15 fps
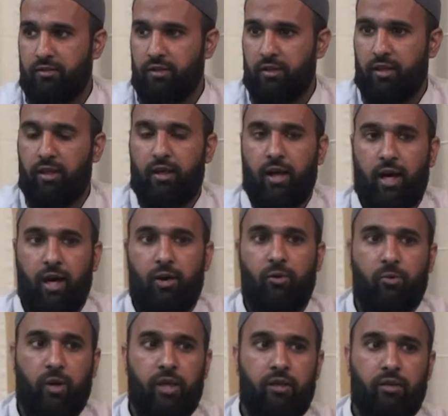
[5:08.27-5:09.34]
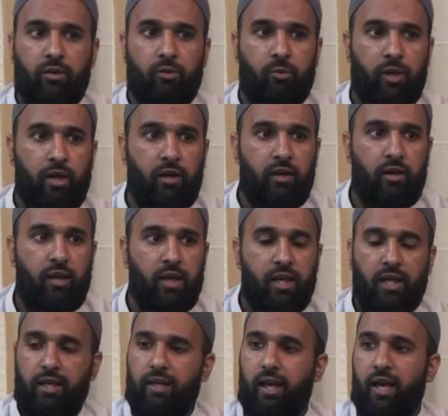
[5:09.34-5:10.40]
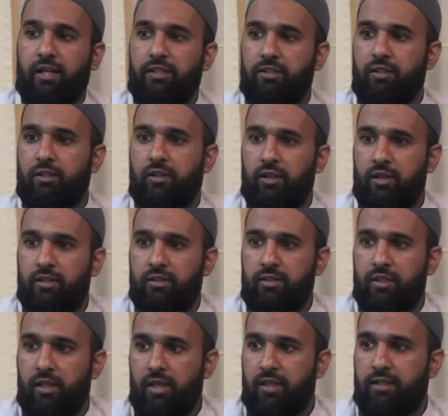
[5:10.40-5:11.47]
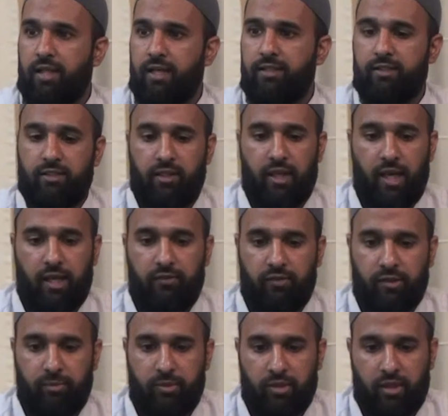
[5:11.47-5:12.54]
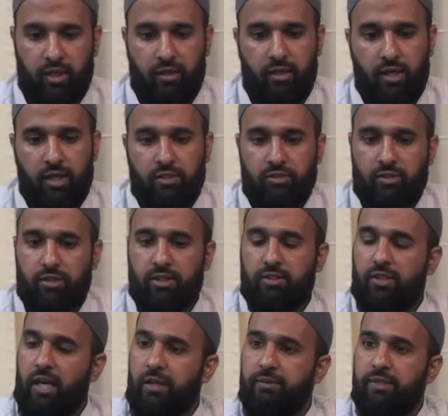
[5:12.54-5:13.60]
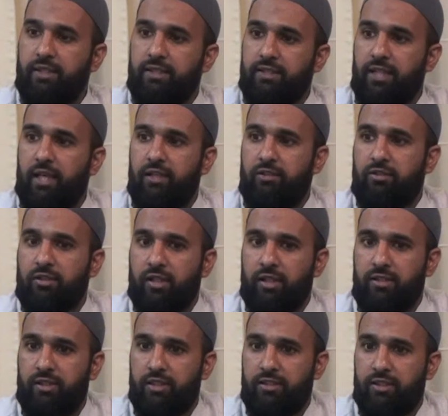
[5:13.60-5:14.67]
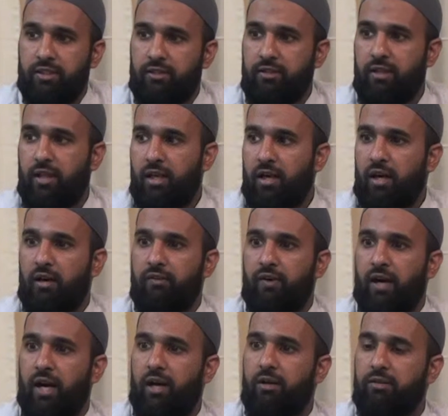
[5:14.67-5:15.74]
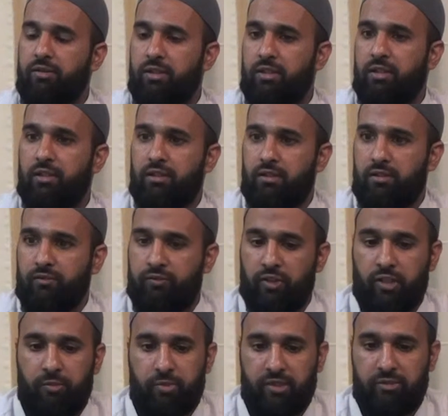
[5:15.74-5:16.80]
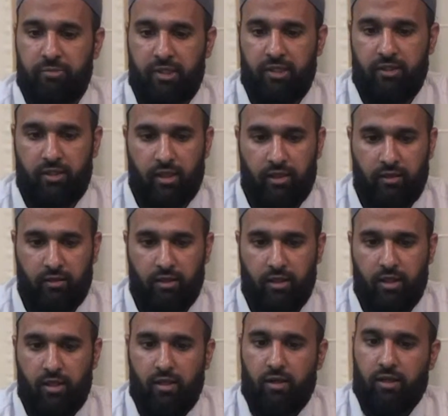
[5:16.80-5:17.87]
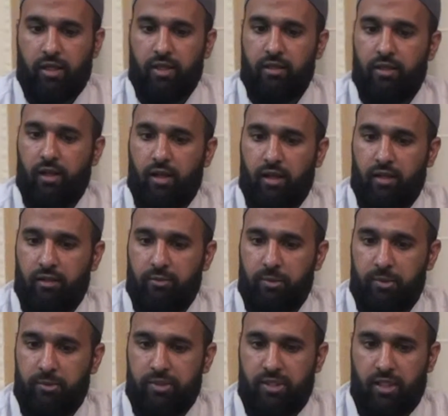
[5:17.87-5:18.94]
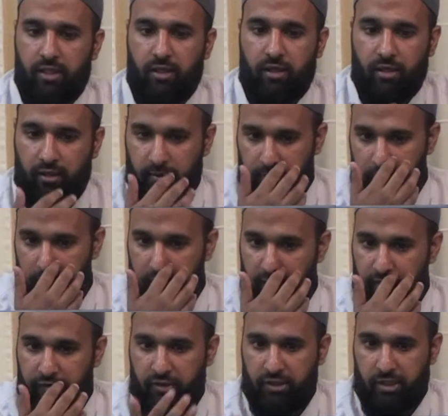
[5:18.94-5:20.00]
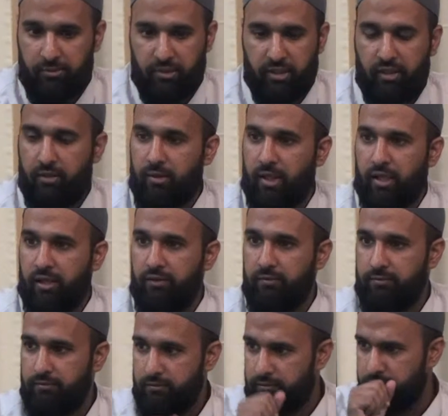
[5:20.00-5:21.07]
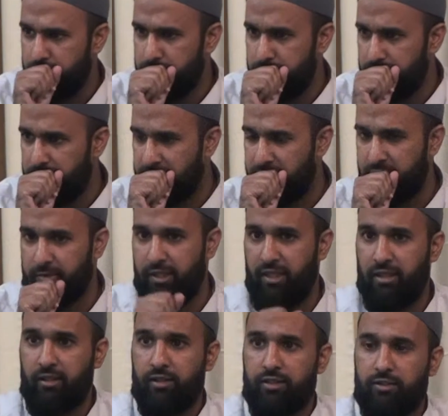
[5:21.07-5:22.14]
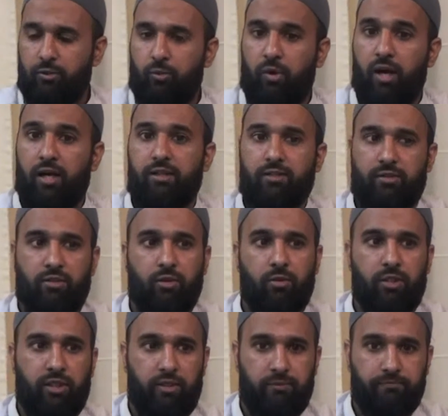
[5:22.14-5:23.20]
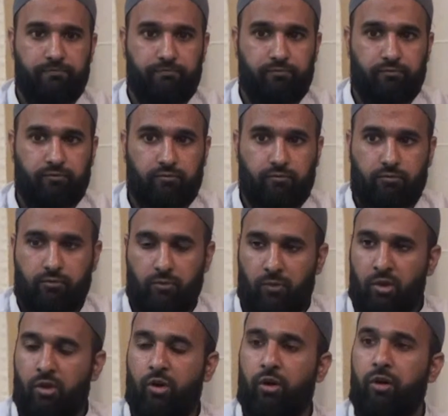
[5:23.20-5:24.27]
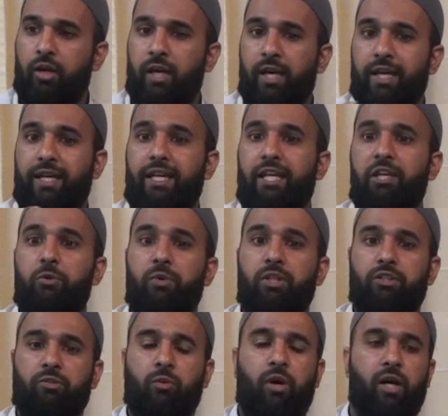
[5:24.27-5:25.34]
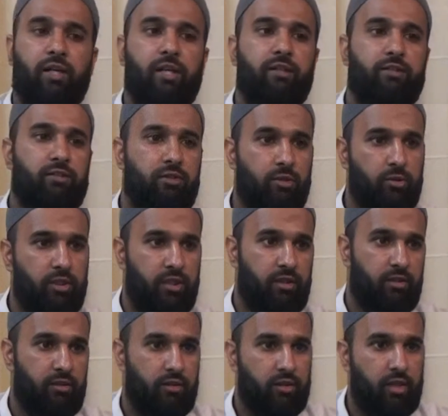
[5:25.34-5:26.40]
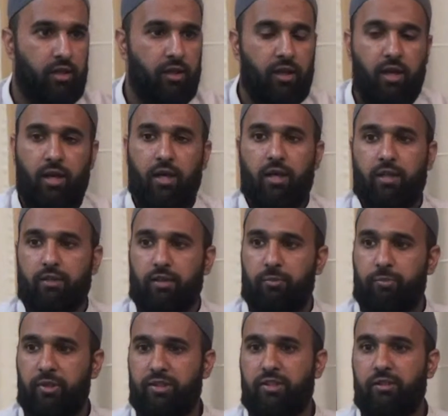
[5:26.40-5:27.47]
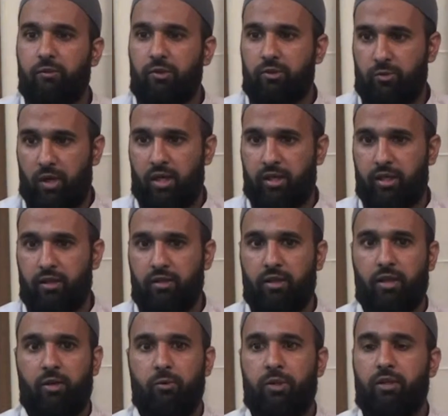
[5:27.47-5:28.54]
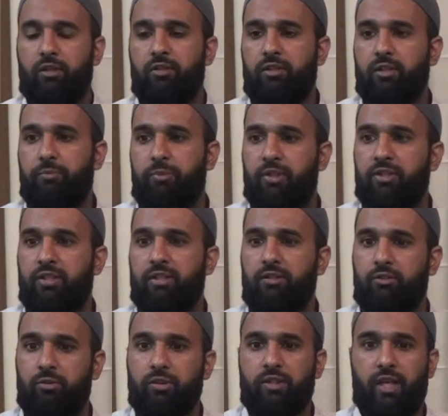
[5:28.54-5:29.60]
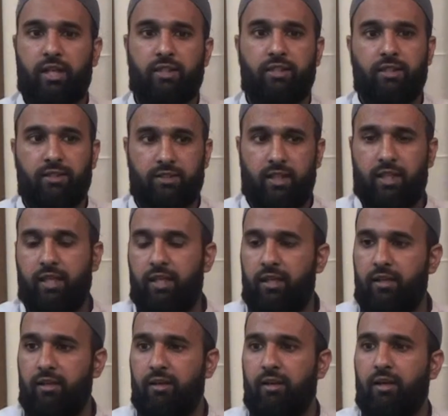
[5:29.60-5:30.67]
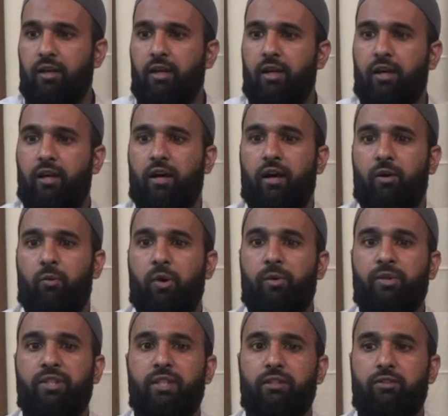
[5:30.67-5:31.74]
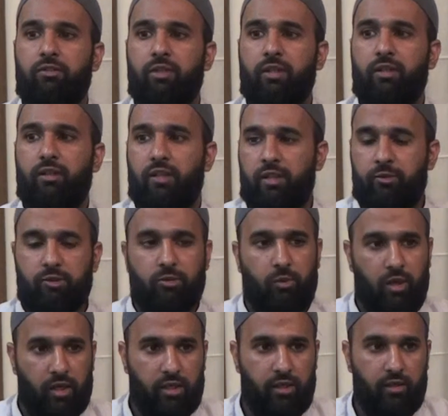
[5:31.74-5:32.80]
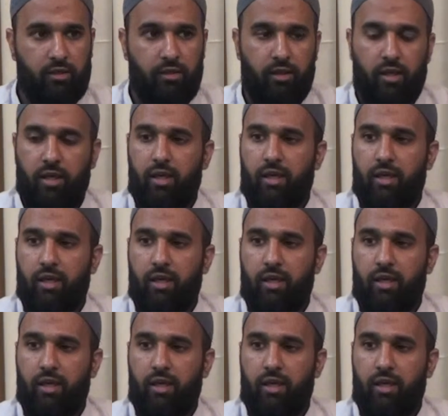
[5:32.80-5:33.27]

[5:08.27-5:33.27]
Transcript: Okay, how, when, or where an action occurs, that's an adverb. Okay, so it describes the state or condition of how the verb is being done. Okay, and when we say, like for example here, I gave, excuse me, in English, walk slowly, or he was walking slowly. Okay, the person was walking. We know the person doing the action is the he. What was he doing? He was walking.